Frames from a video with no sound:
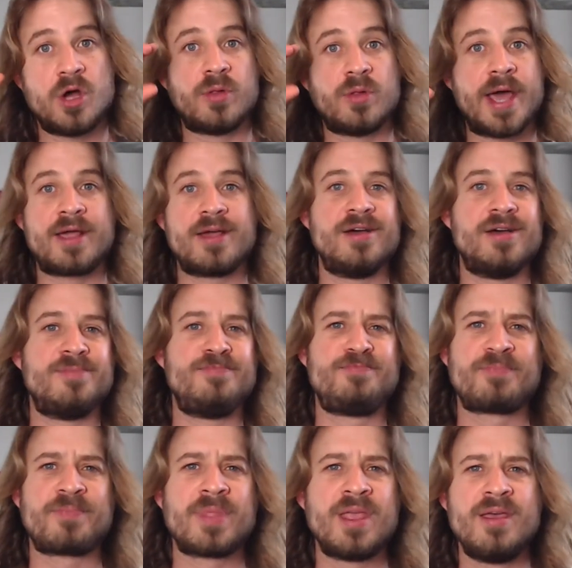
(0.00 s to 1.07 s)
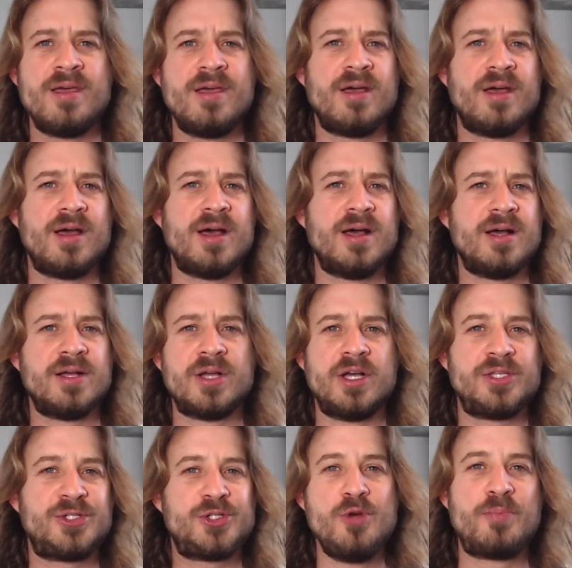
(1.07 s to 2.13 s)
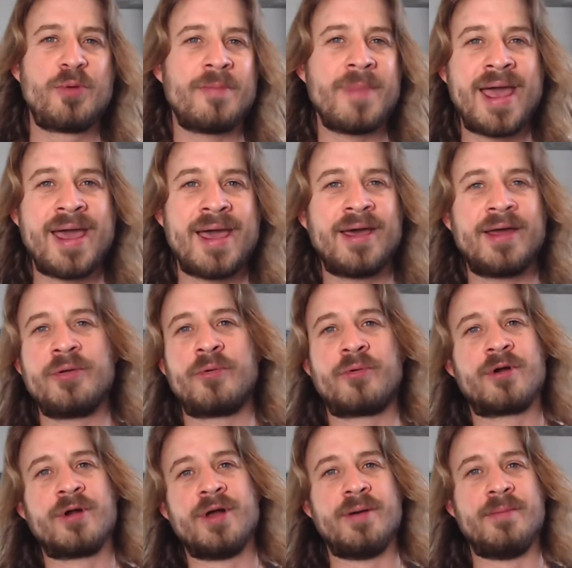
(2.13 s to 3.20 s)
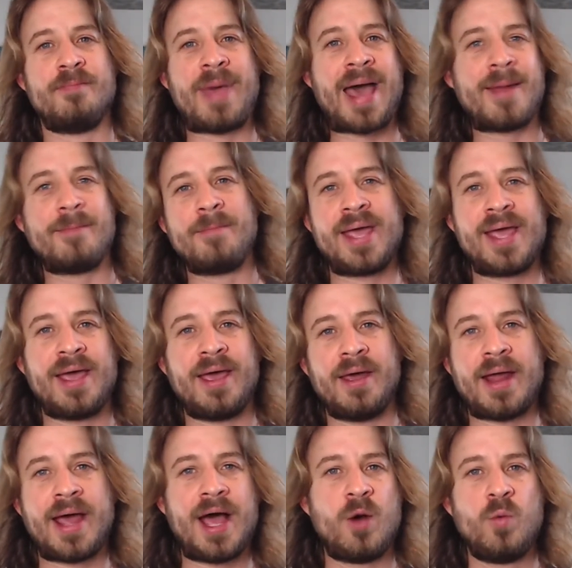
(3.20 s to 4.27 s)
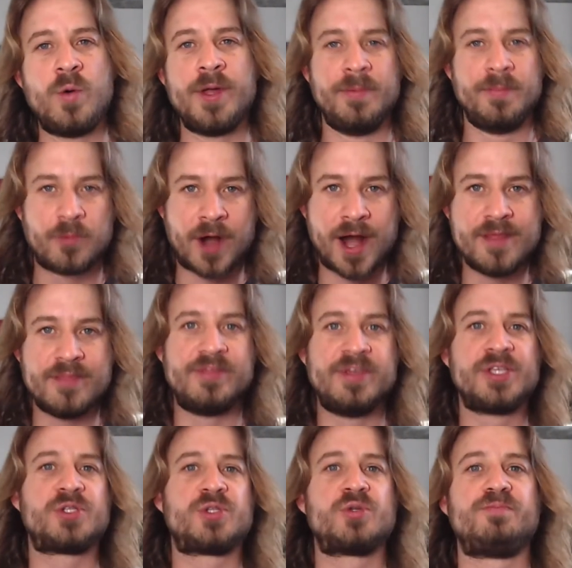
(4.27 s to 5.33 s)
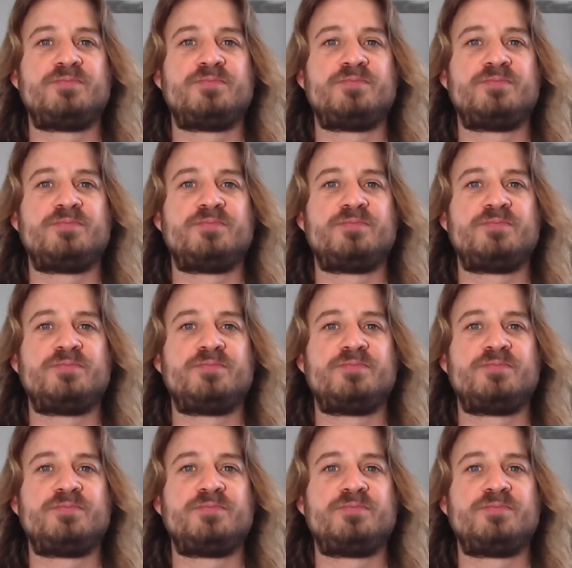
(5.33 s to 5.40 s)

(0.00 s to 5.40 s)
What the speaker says: like a Superman or a Batman. How would, right, this